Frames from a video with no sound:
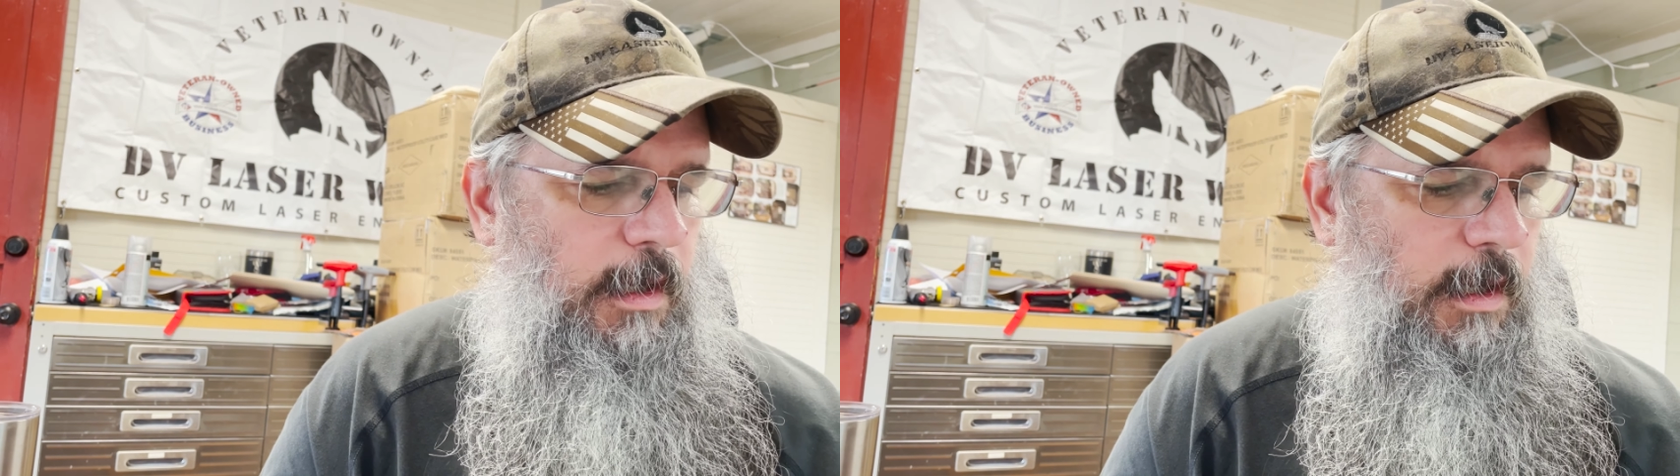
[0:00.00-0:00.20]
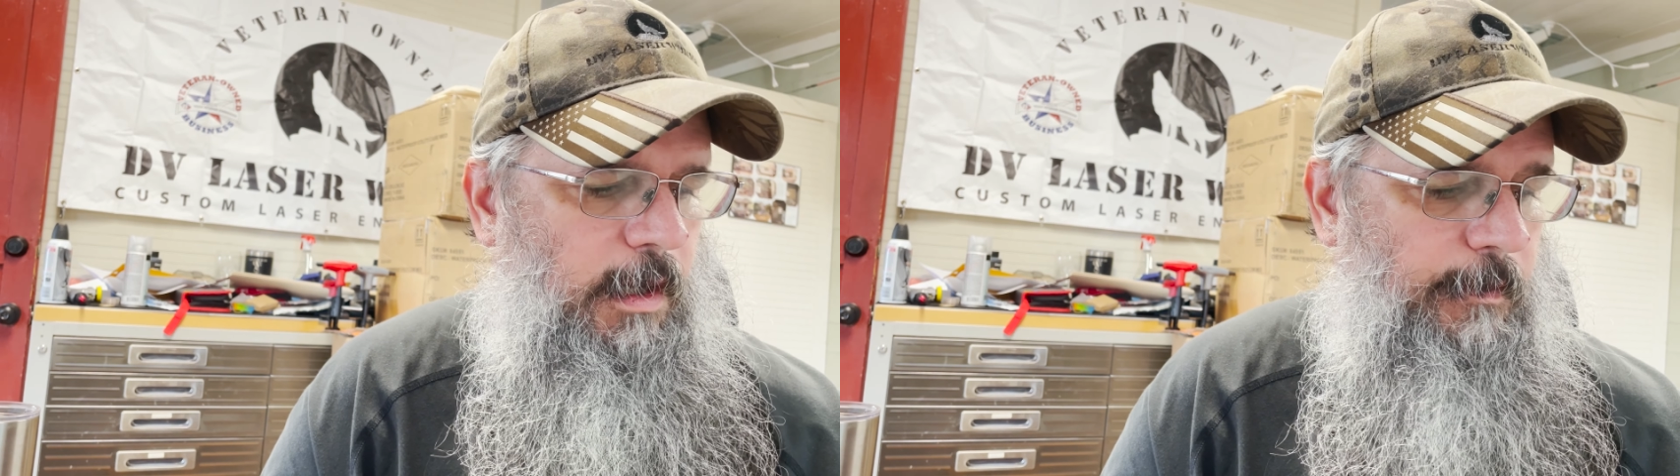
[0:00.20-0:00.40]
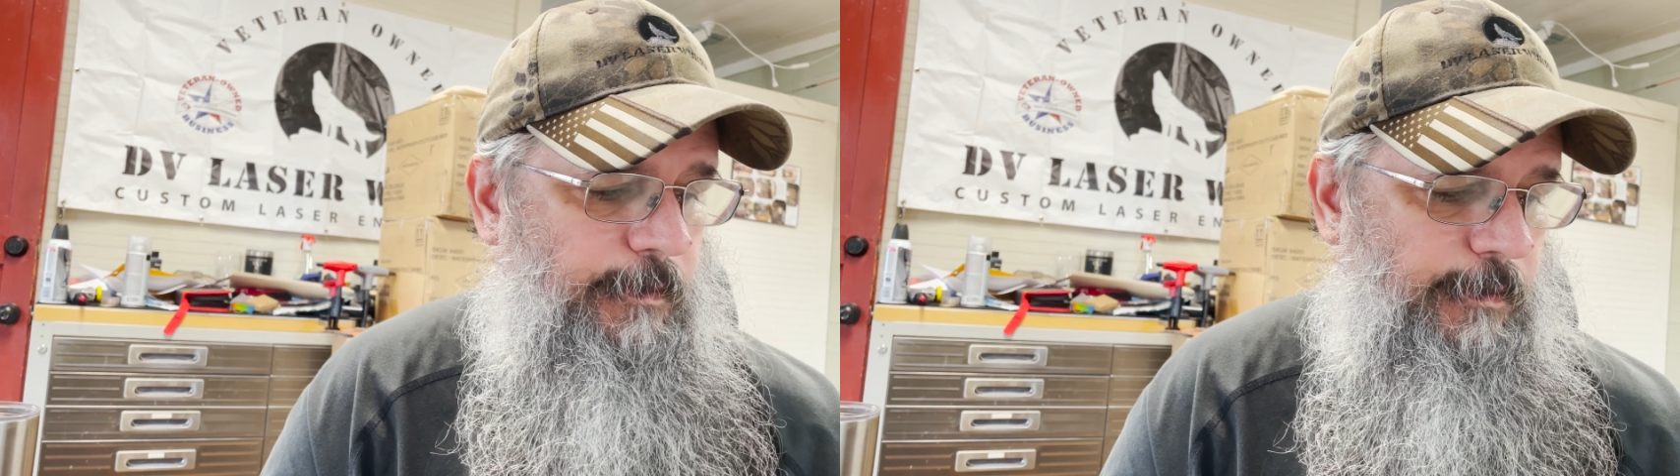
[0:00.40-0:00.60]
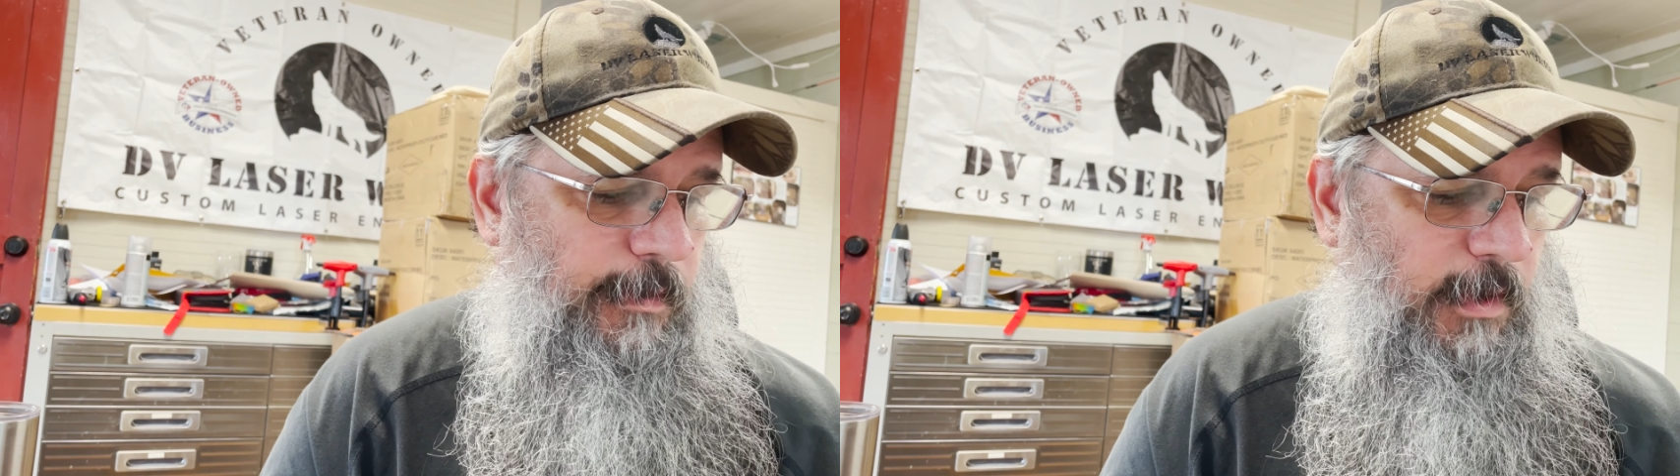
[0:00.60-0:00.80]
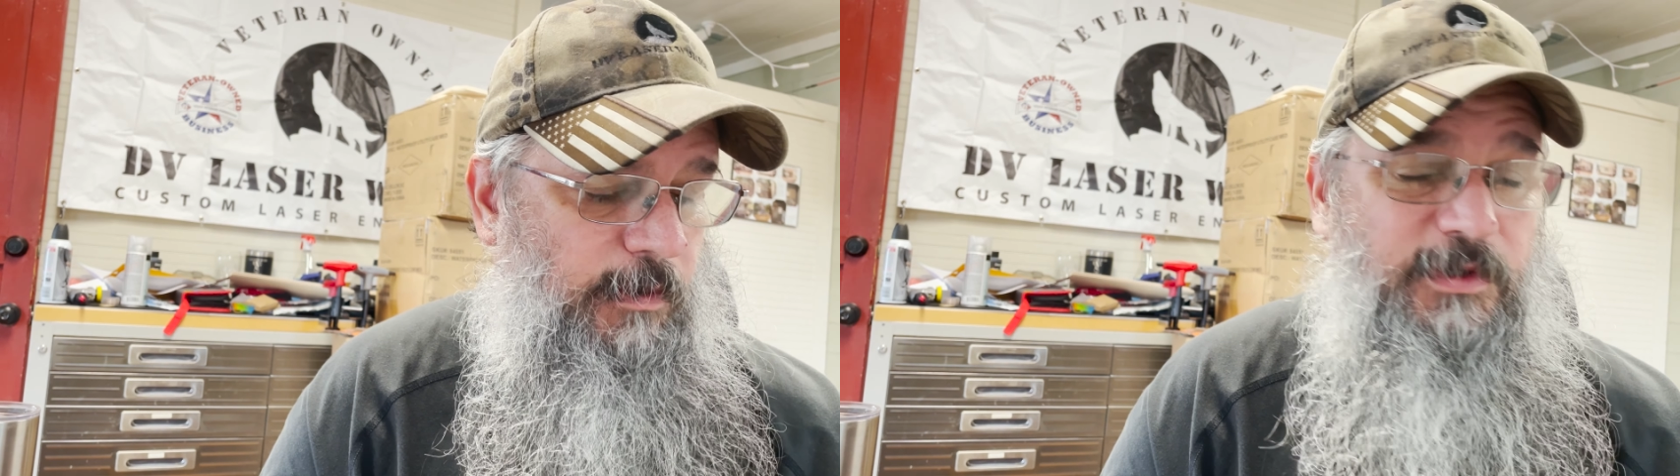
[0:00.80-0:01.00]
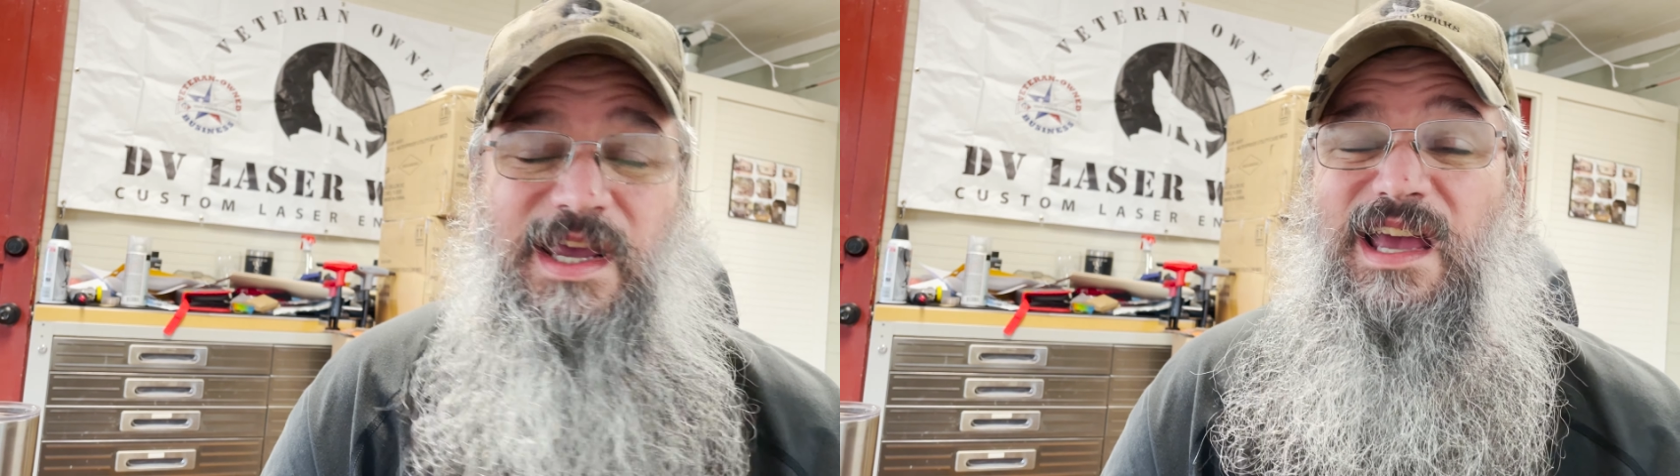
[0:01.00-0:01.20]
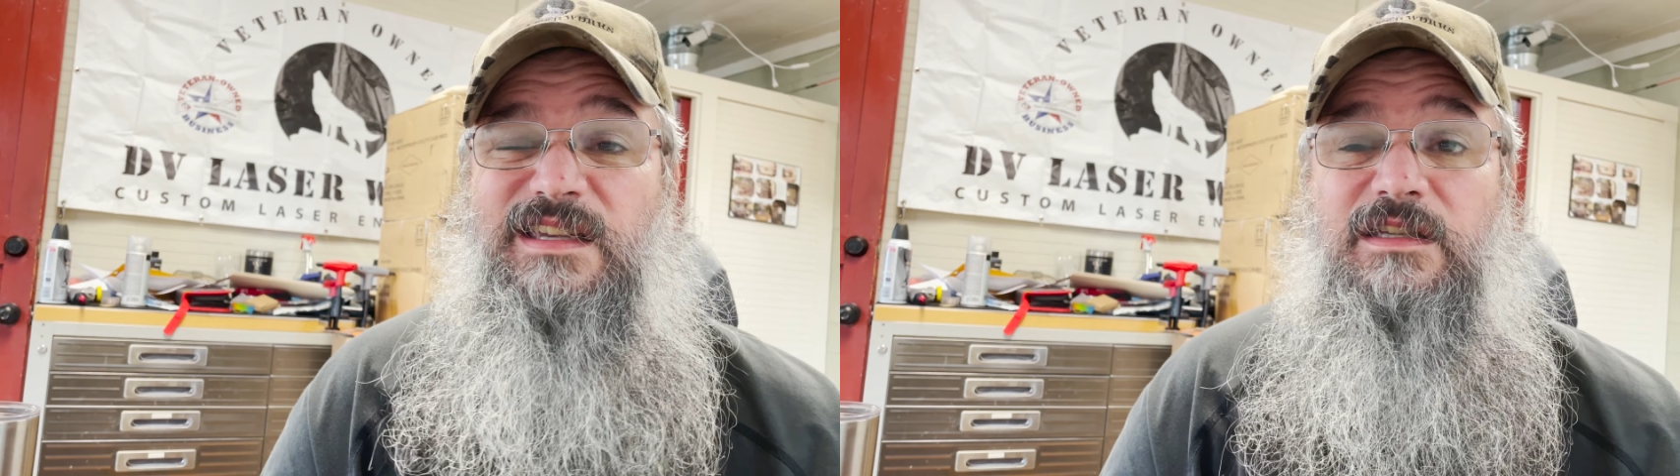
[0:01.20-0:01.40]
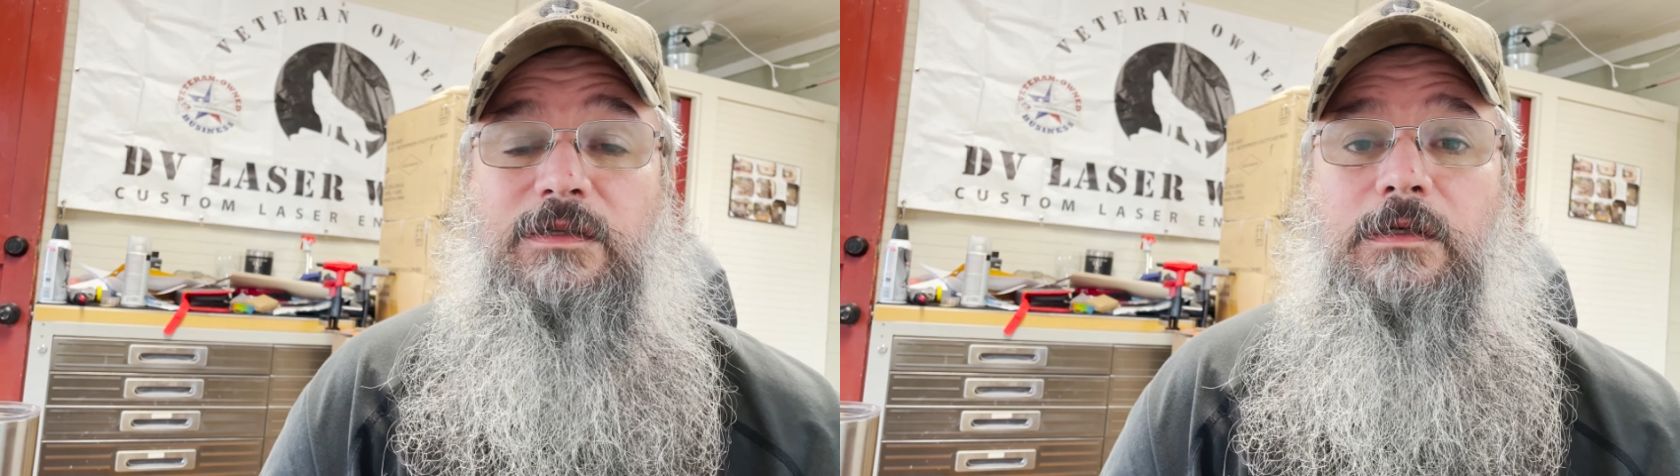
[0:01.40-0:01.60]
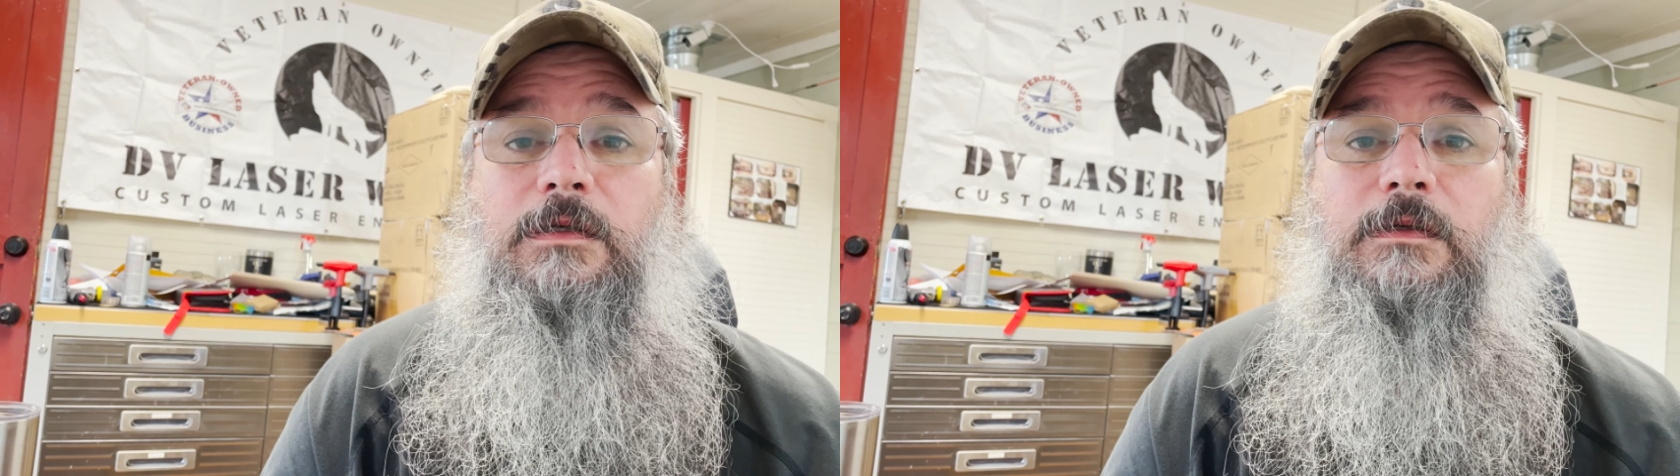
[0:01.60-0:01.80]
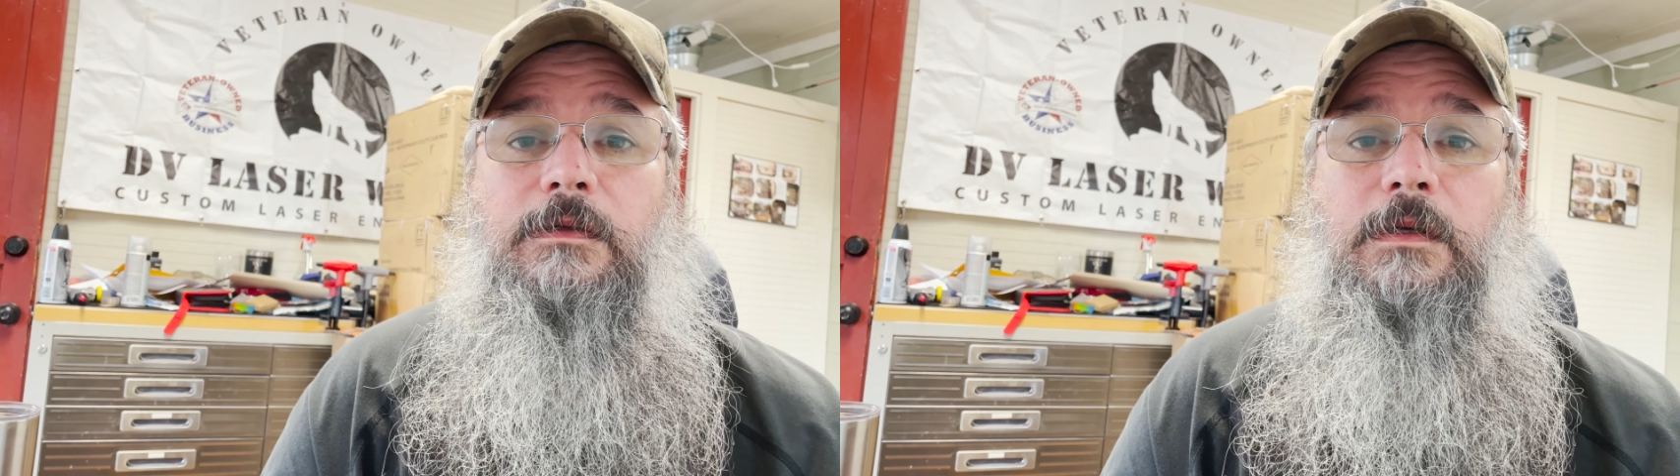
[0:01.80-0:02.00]
I was asked
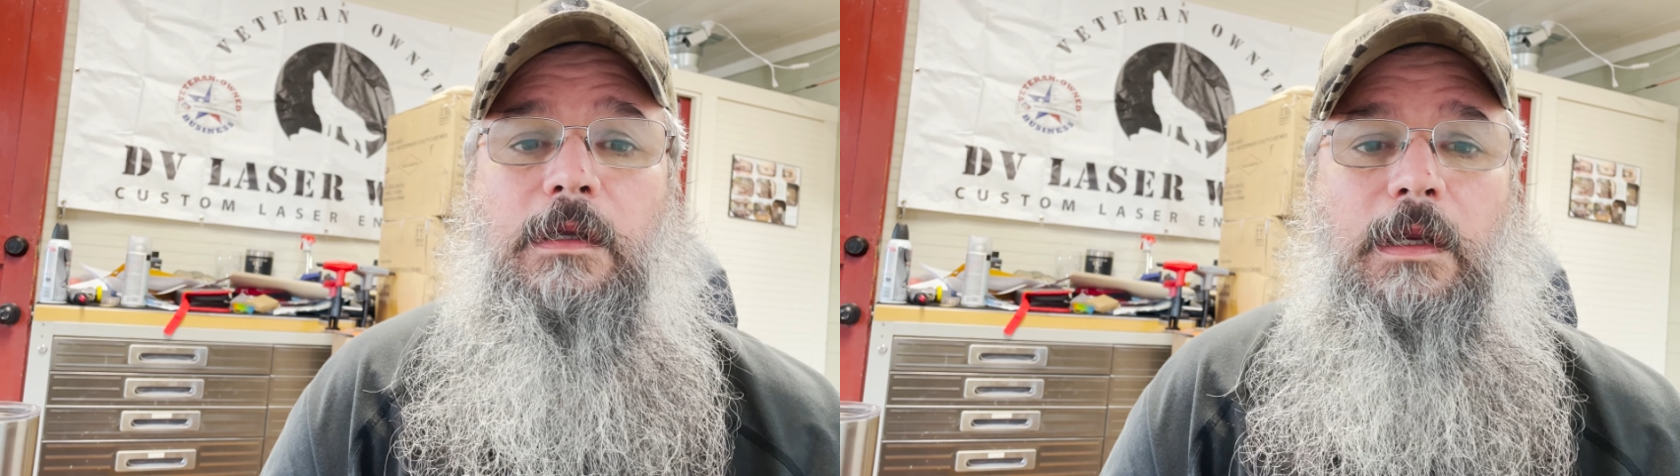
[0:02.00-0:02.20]
to